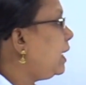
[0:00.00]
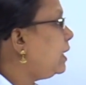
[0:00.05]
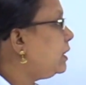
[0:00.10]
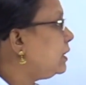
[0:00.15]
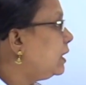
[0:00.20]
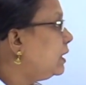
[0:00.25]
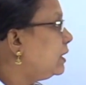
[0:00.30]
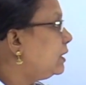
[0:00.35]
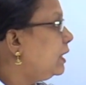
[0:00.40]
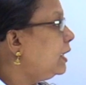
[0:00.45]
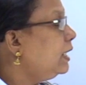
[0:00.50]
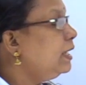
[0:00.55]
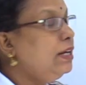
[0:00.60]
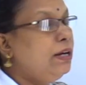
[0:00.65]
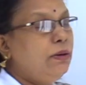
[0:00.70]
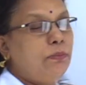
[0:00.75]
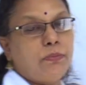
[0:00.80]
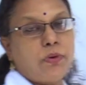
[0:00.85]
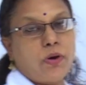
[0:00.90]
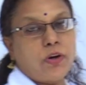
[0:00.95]
the
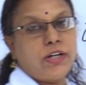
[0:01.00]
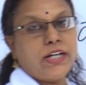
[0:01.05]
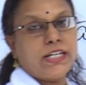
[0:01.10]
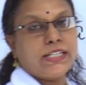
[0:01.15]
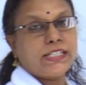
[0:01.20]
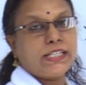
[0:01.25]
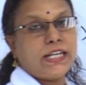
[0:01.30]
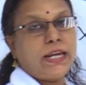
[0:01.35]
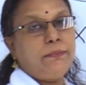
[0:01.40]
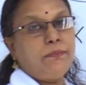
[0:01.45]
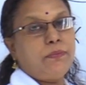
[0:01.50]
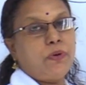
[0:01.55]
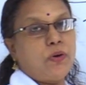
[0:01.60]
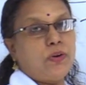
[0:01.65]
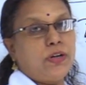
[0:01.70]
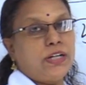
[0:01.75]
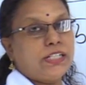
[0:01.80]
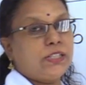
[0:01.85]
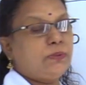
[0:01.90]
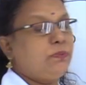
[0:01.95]
modulus A
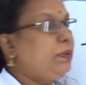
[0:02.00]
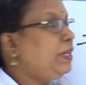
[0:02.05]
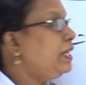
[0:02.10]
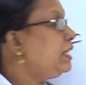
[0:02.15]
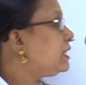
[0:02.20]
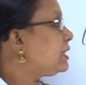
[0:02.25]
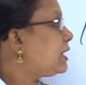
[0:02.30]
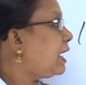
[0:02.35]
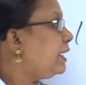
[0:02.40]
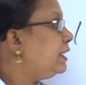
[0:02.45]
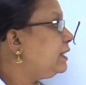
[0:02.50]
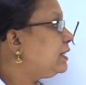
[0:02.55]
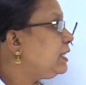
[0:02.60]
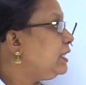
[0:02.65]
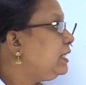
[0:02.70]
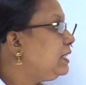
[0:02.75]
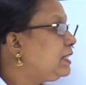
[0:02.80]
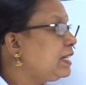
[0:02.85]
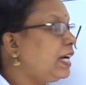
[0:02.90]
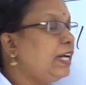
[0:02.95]
modulus B sin
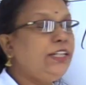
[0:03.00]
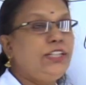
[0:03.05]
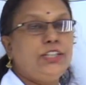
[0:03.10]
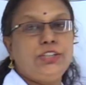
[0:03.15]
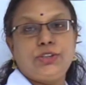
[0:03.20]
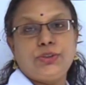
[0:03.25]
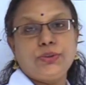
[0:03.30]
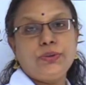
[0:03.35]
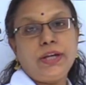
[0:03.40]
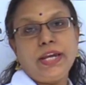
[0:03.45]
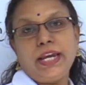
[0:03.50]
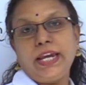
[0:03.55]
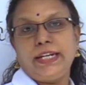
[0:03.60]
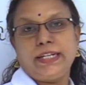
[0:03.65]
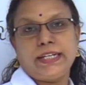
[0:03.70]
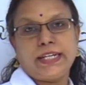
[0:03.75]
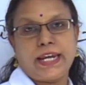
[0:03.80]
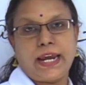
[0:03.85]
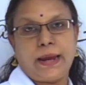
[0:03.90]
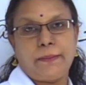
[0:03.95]
theta into
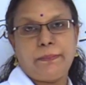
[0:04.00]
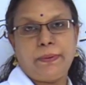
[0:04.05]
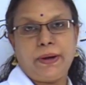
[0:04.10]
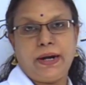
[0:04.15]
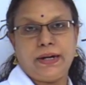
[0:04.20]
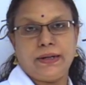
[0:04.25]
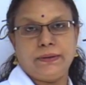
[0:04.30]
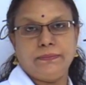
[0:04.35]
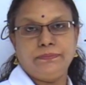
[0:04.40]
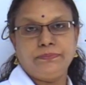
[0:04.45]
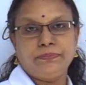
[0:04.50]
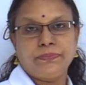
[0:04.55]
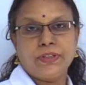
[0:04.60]
n cap on.